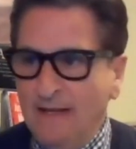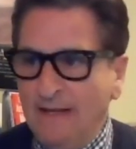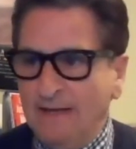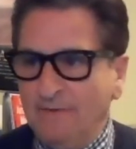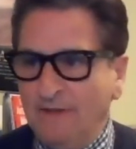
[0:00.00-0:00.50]

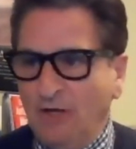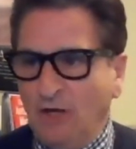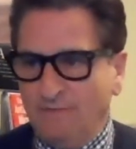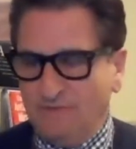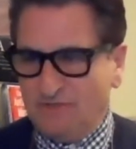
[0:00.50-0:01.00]
and then
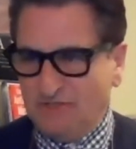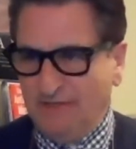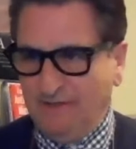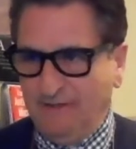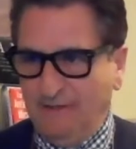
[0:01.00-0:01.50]
all of a
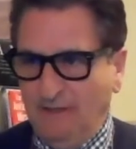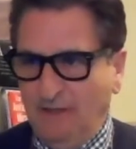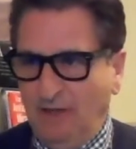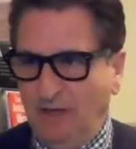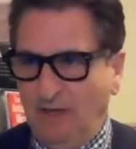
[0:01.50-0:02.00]
sudden,
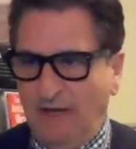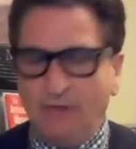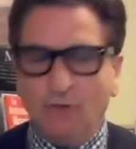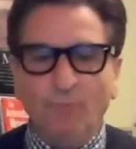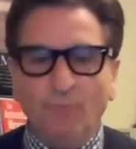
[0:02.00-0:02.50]
I
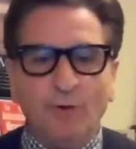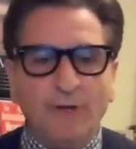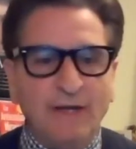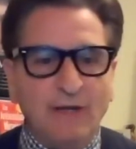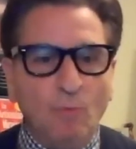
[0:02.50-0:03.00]
couldn't put
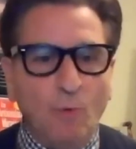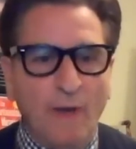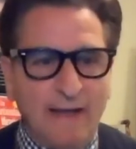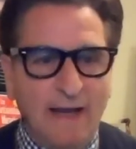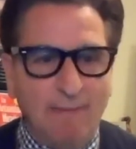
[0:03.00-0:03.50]
any
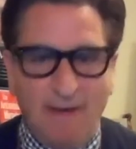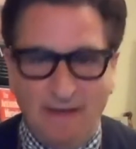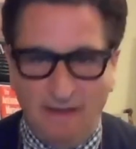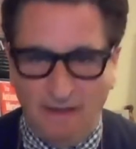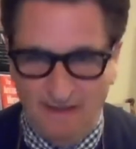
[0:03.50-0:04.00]
weight on my
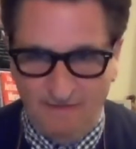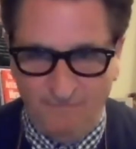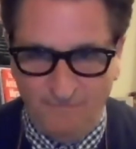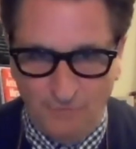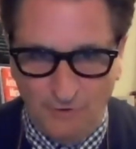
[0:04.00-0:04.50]
left
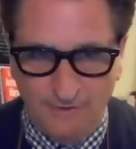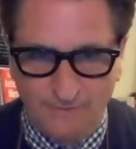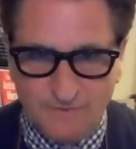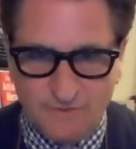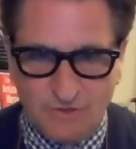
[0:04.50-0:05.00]
foot.
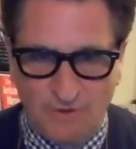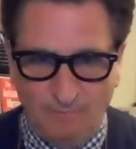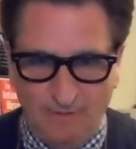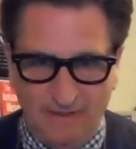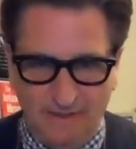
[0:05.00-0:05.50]
So I'm
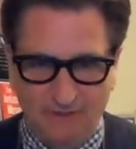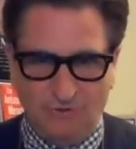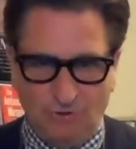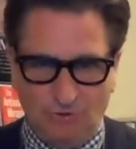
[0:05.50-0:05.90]
leading into the